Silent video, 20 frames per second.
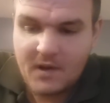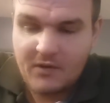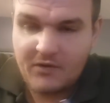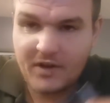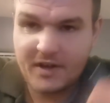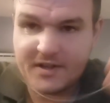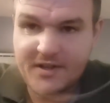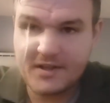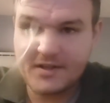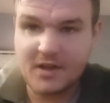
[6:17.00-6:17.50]

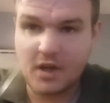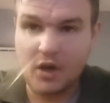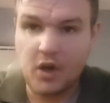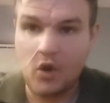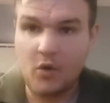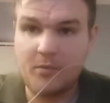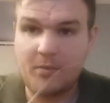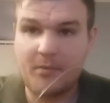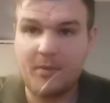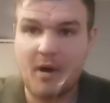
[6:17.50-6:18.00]
This is the
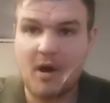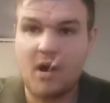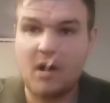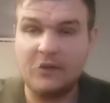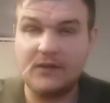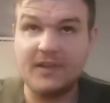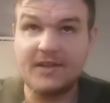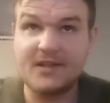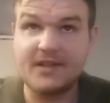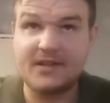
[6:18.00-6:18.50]
loop
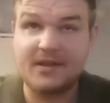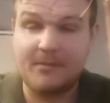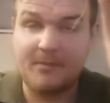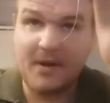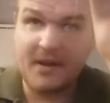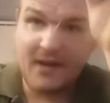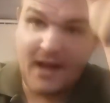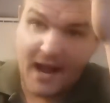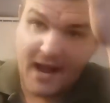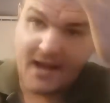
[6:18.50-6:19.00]
part. This is the
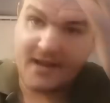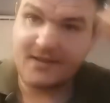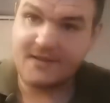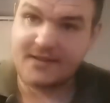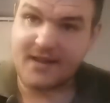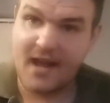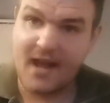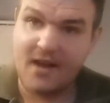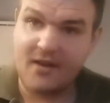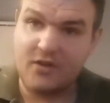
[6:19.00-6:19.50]
bit that
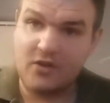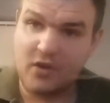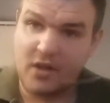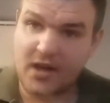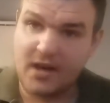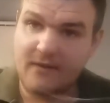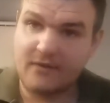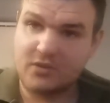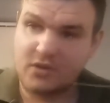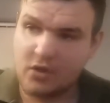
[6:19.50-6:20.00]
hangs down and you
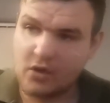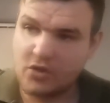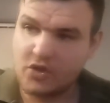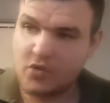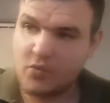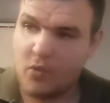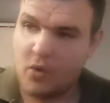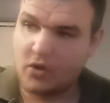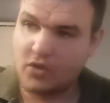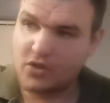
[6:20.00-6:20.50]
can have as long as
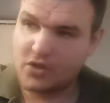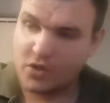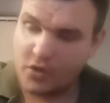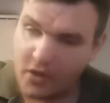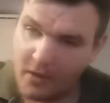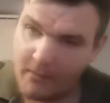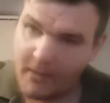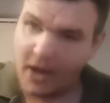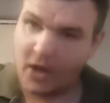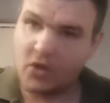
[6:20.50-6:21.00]
you want, so
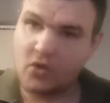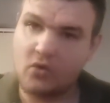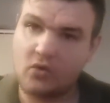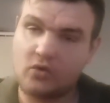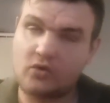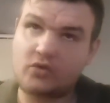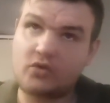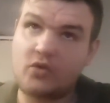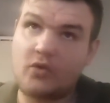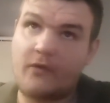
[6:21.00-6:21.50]
you can make
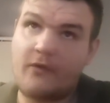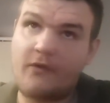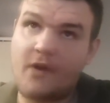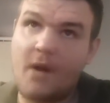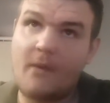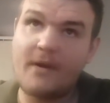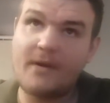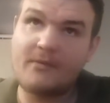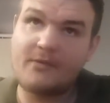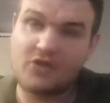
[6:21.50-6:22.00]
your
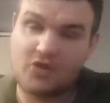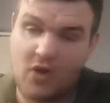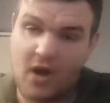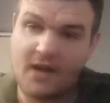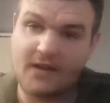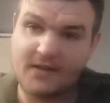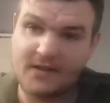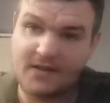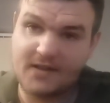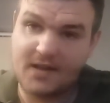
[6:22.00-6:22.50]
flowing
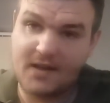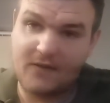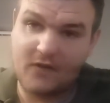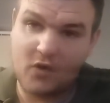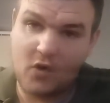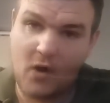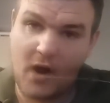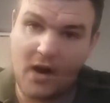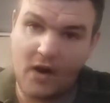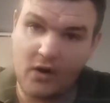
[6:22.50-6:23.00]
trace, if
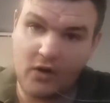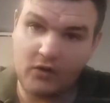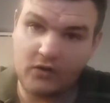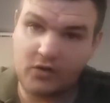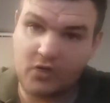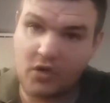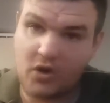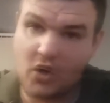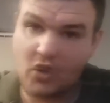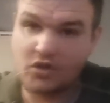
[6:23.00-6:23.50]
you like,
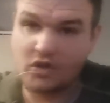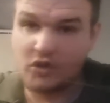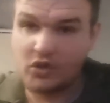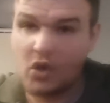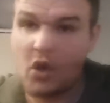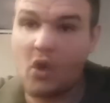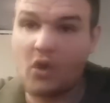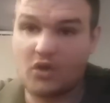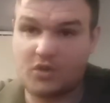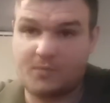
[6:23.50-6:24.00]
as
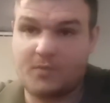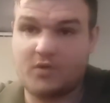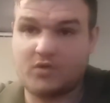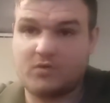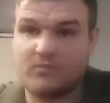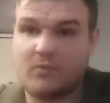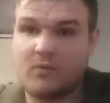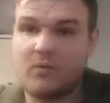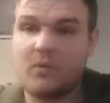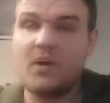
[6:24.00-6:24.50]
long as
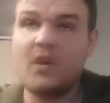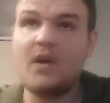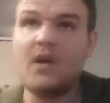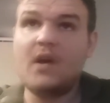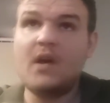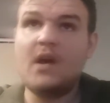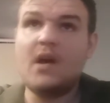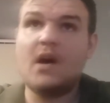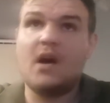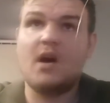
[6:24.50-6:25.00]
possible,
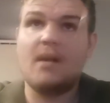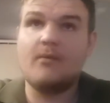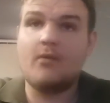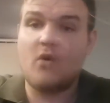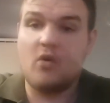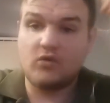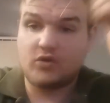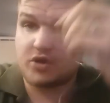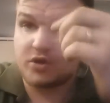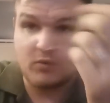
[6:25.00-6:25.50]

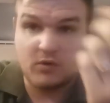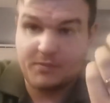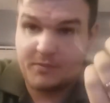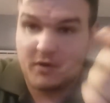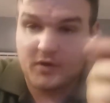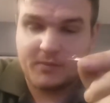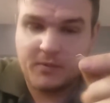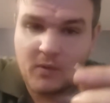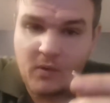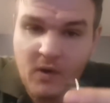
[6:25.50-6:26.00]
or as short as
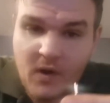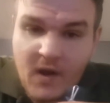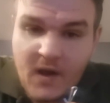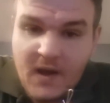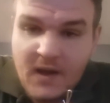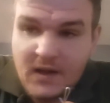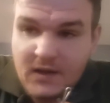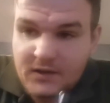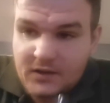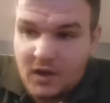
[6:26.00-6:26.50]
possible.
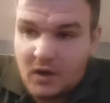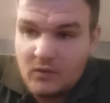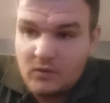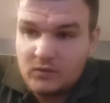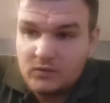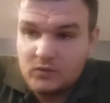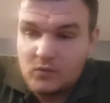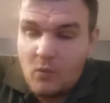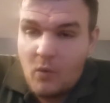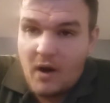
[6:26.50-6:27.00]

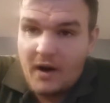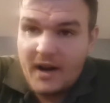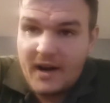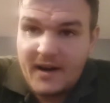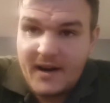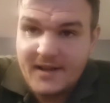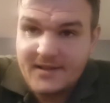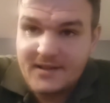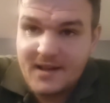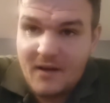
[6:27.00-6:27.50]
So one
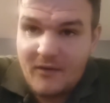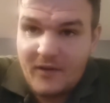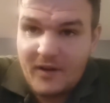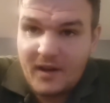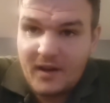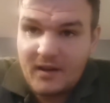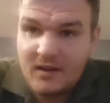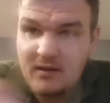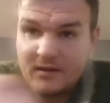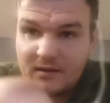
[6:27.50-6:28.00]
end there's
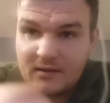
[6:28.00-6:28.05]
nothing.